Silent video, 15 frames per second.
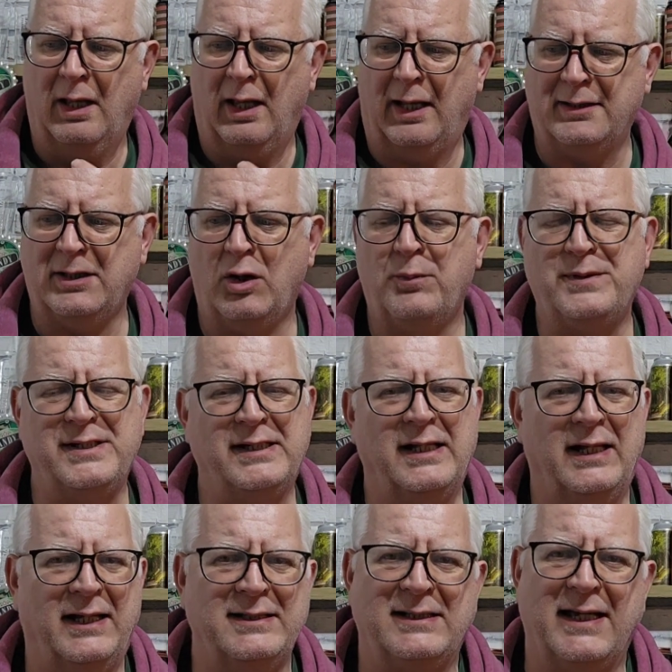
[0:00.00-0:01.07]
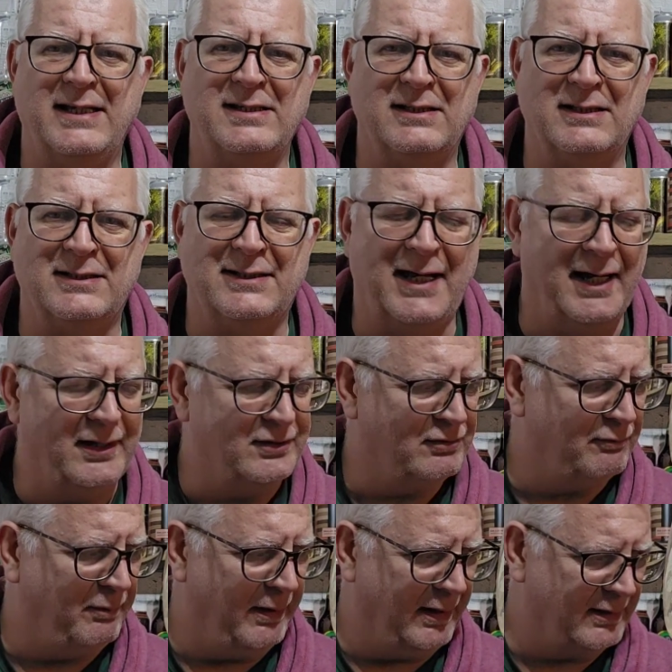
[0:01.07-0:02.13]
I don't particularly like to get into the styles
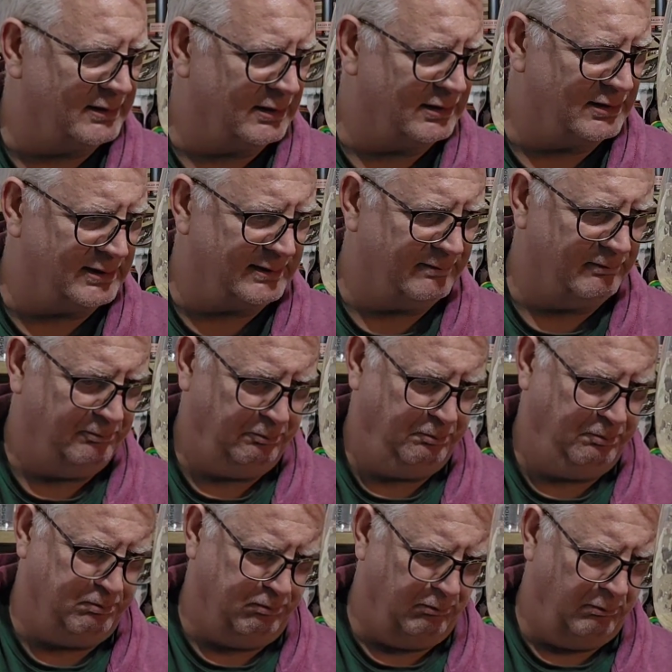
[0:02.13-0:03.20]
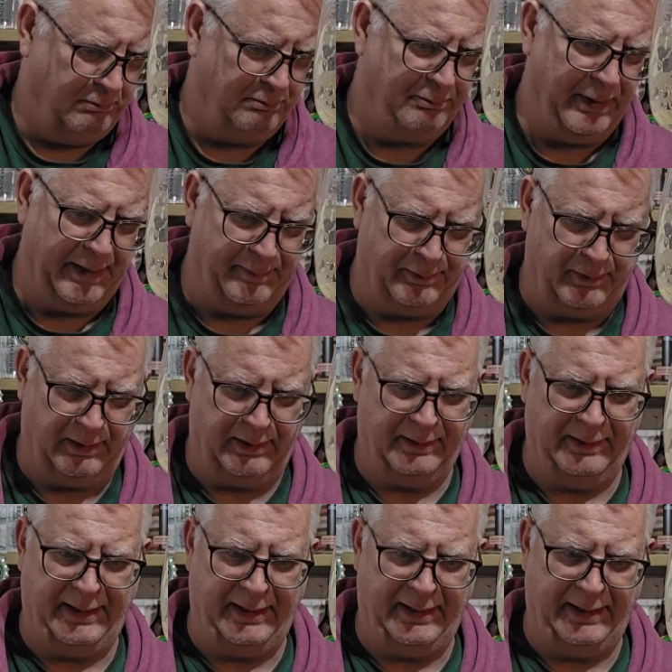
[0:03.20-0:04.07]
of beers, because people,